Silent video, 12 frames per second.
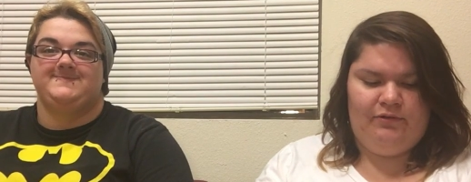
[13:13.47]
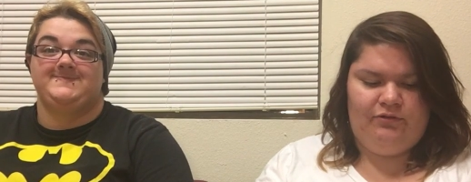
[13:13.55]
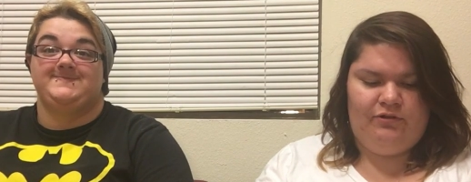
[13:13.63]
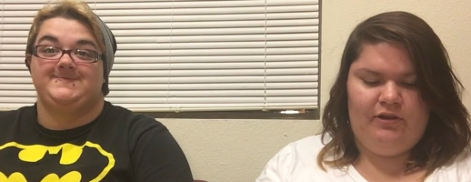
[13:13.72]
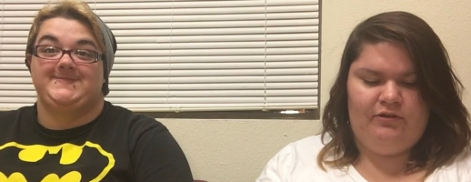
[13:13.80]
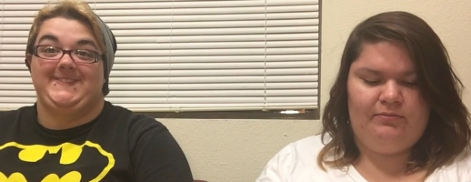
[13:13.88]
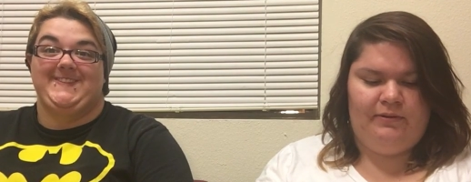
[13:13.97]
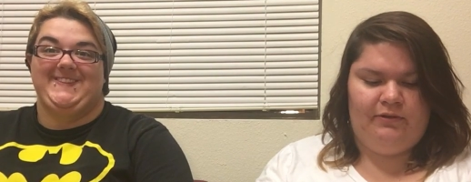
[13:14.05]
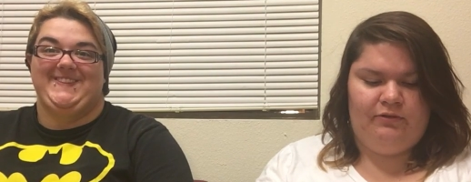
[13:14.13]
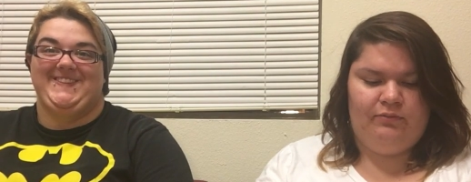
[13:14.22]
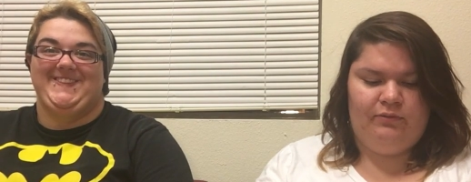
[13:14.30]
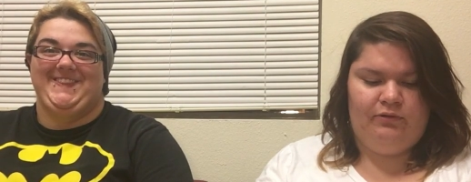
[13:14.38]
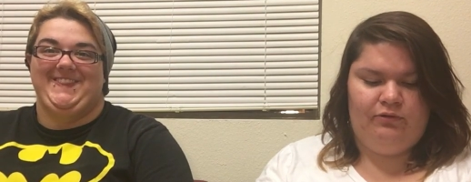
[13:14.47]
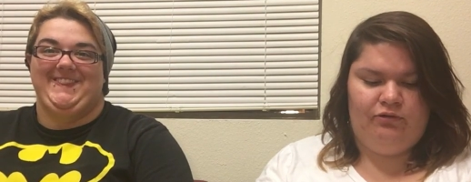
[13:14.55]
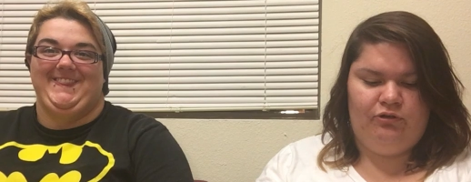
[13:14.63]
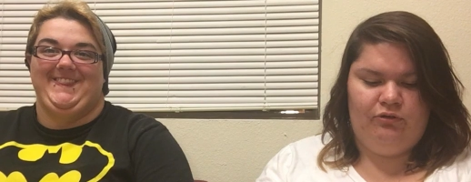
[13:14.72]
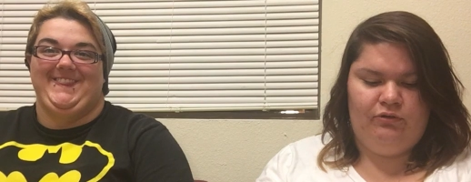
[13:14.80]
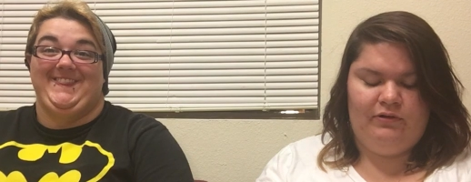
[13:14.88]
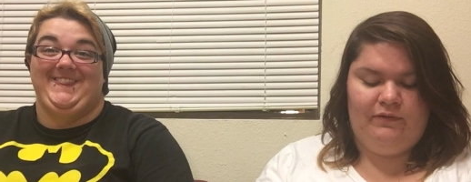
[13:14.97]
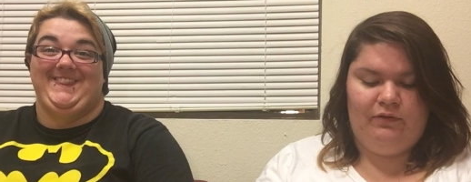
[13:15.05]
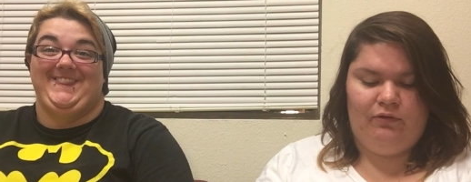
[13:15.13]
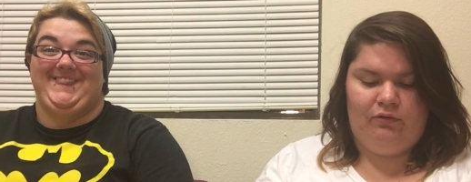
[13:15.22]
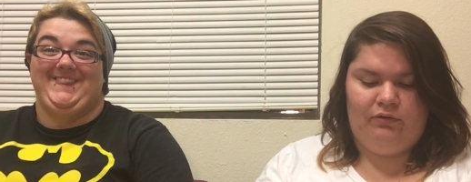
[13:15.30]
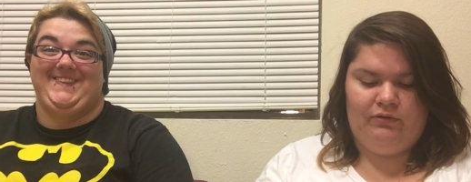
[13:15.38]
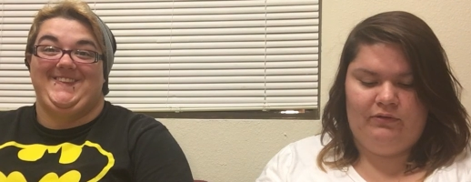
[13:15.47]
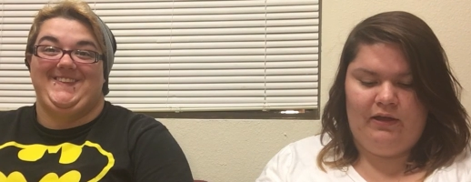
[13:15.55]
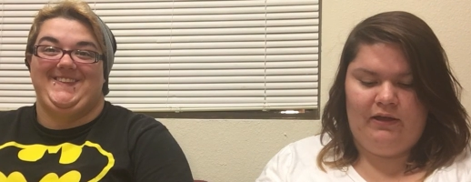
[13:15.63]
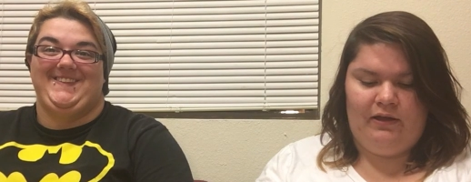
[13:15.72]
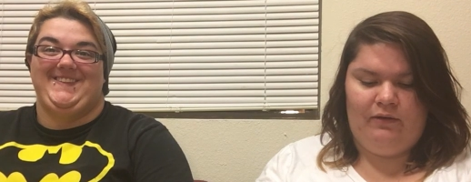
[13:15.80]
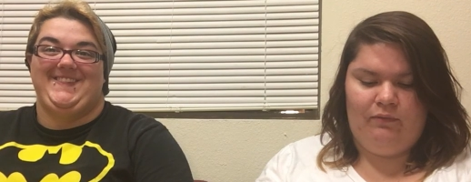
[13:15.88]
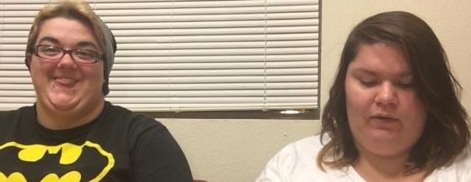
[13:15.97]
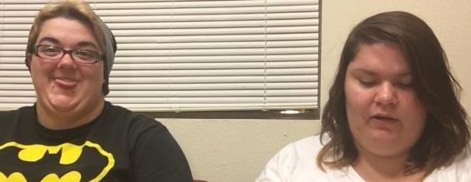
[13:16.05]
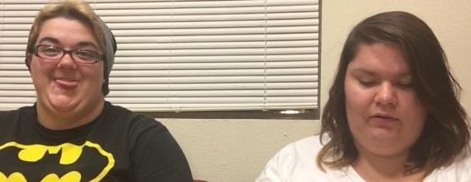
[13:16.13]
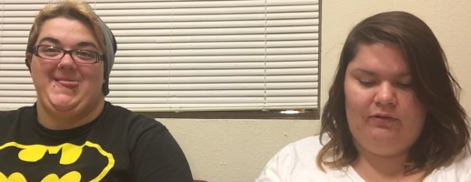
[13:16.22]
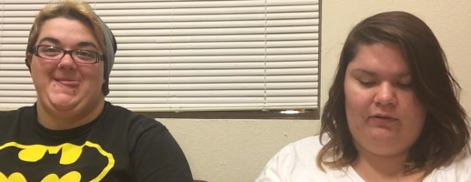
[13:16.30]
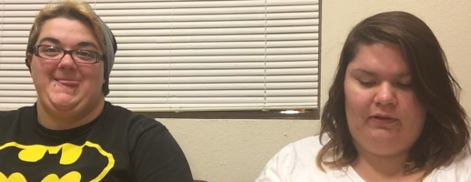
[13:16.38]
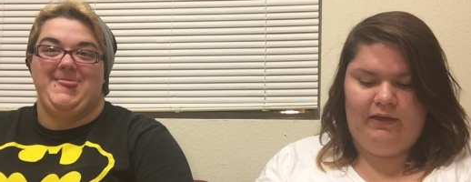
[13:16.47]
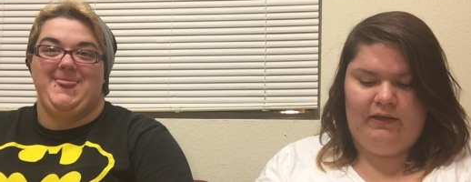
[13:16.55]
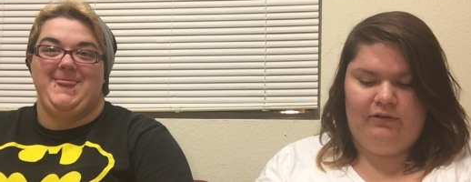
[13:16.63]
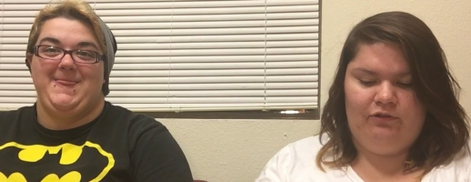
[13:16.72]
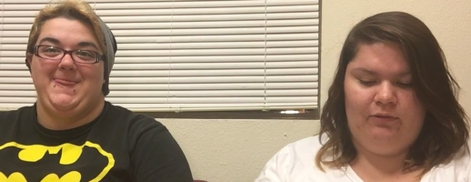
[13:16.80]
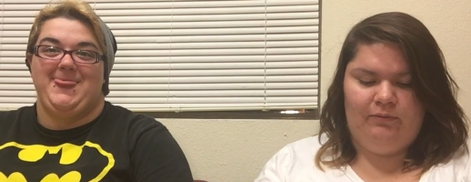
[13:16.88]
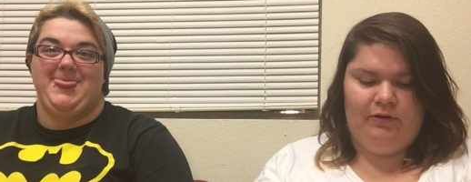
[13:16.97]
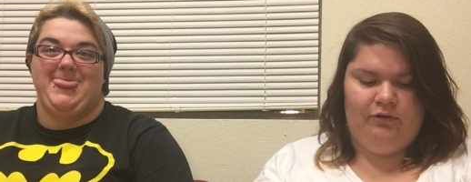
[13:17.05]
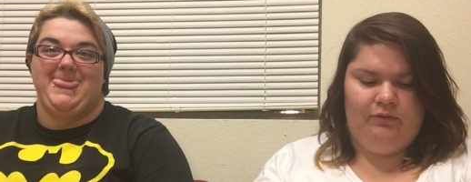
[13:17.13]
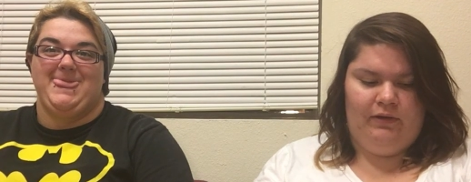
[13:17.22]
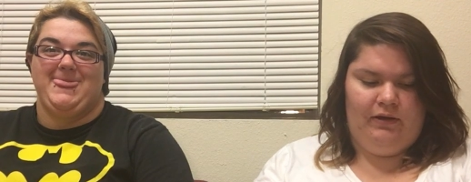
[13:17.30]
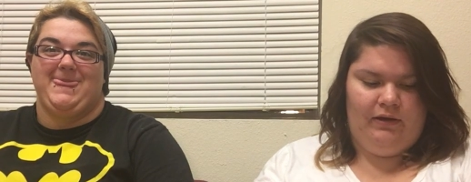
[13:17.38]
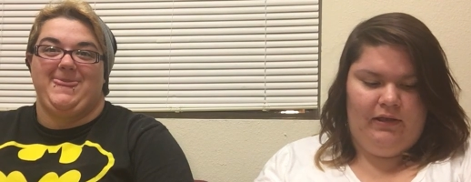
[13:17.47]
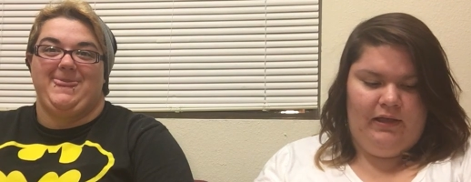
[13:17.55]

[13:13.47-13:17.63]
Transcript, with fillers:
Speaker 1: was chased by the swindled children of the cul-de-sac and ran to the lake and jumped into it.